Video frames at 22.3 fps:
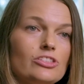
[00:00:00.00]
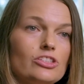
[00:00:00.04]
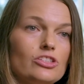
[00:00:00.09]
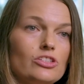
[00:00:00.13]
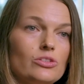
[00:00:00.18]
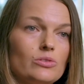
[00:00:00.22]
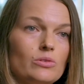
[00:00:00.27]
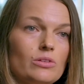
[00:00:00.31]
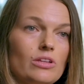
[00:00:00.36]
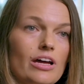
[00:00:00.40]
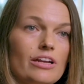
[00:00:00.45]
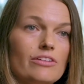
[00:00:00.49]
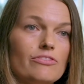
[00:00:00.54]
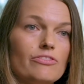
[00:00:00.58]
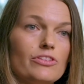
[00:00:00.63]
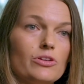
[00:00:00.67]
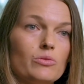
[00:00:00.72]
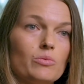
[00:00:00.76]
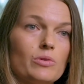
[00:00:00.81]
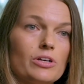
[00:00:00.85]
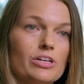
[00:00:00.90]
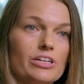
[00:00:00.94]
to do a lot of
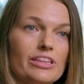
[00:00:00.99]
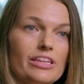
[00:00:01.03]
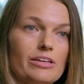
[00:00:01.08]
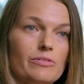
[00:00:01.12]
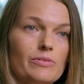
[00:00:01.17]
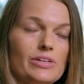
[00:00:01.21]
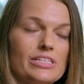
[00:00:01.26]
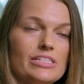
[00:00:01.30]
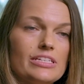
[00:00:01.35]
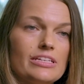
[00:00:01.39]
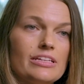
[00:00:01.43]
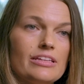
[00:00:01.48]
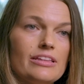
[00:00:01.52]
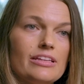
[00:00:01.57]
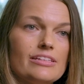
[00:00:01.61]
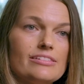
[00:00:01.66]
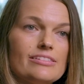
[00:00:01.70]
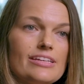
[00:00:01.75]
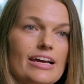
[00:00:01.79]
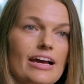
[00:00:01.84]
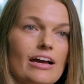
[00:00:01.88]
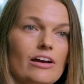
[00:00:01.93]
the work that we did in
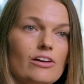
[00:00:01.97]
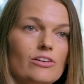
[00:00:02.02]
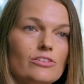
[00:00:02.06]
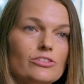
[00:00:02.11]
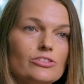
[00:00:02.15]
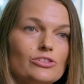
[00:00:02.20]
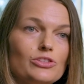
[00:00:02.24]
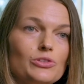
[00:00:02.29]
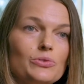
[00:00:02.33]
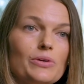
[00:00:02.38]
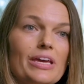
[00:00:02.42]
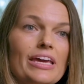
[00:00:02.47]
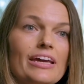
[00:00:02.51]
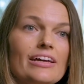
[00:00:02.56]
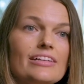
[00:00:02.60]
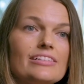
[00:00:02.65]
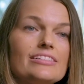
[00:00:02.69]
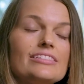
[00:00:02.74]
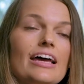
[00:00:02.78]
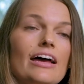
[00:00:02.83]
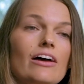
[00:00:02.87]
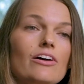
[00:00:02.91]
this house. You
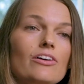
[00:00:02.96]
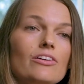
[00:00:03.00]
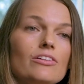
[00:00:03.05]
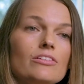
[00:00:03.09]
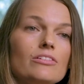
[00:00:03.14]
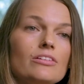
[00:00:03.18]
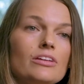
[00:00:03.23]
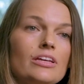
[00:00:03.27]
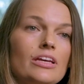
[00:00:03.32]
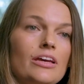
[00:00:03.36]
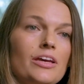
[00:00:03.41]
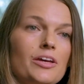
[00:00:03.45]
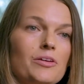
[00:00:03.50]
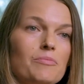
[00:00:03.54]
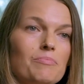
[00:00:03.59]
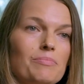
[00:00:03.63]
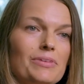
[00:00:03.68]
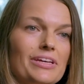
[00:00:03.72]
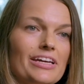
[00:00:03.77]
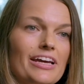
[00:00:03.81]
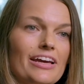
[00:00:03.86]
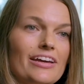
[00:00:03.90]
can't tell
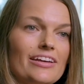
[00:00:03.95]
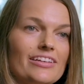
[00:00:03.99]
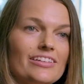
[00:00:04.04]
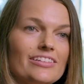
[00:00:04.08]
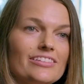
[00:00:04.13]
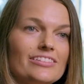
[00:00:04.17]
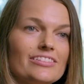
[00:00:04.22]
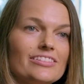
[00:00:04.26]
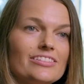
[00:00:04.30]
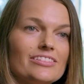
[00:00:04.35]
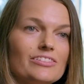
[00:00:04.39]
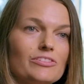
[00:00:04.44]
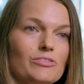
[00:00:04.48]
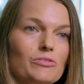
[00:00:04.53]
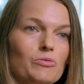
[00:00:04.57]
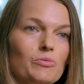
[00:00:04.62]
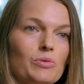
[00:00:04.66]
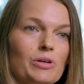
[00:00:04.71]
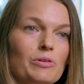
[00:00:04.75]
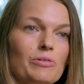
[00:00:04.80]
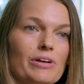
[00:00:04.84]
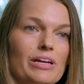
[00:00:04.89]
because
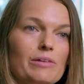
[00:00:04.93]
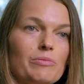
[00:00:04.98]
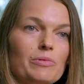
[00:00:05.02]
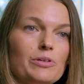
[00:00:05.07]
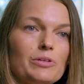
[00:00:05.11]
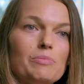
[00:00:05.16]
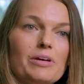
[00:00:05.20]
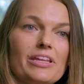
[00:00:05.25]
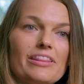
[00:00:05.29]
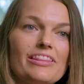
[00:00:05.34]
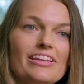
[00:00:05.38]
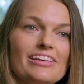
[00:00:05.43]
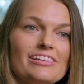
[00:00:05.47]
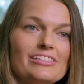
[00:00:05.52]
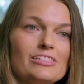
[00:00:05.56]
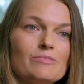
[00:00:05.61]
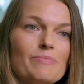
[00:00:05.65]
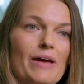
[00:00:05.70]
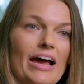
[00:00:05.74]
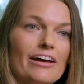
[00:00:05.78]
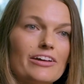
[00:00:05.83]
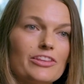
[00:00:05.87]
we were able to put things
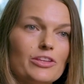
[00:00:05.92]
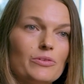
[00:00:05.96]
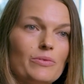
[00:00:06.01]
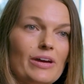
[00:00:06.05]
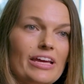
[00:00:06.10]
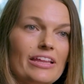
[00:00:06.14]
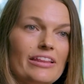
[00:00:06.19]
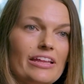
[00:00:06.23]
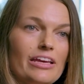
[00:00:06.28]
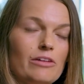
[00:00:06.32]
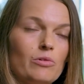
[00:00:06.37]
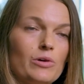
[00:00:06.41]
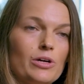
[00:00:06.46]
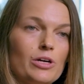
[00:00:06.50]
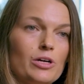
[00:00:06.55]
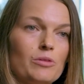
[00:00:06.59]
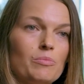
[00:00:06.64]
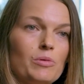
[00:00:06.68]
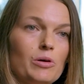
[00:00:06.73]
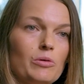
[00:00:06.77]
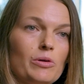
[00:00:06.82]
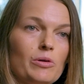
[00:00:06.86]
back the way they
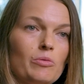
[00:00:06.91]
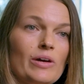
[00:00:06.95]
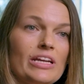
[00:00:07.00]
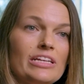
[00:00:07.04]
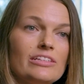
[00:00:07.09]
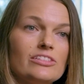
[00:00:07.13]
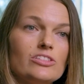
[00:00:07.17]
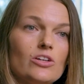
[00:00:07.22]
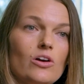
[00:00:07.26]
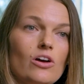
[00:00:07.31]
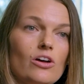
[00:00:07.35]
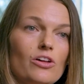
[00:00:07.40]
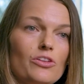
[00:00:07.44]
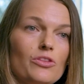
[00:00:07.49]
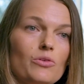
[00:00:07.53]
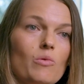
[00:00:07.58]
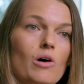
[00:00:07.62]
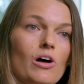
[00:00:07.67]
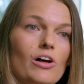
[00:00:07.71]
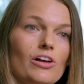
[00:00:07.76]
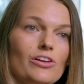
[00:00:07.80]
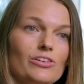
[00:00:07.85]
were, but we went into all the
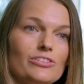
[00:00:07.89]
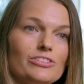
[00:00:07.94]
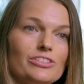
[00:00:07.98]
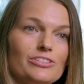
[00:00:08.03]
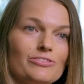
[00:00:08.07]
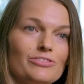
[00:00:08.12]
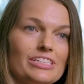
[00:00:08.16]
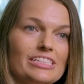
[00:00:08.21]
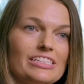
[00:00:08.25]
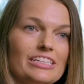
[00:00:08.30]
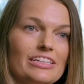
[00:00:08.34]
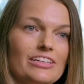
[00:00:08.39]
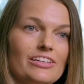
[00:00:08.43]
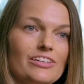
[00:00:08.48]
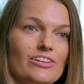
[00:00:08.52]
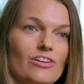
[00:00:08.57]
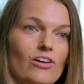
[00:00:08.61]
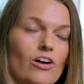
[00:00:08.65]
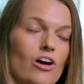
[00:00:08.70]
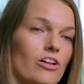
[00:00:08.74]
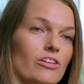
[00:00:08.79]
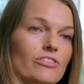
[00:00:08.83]
walls and redid
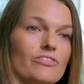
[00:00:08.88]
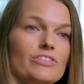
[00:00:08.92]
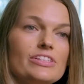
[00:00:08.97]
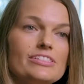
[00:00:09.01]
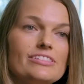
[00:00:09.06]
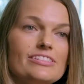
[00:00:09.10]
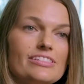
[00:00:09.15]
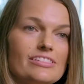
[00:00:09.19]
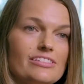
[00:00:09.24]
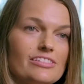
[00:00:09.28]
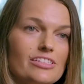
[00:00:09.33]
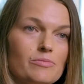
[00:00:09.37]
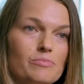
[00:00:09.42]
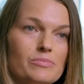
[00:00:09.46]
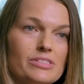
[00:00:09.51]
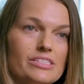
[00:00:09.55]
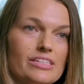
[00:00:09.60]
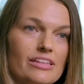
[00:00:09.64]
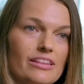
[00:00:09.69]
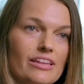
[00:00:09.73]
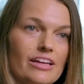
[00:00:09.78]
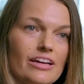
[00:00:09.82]
all of the
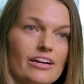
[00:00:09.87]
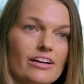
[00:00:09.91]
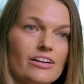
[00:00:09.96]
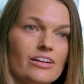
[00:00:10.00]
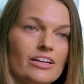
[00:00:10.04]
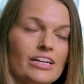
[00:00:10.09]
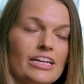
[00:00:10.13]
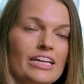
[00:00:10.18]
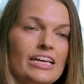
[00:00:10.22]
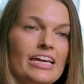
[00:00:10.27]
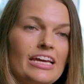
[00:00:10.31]
systems in there.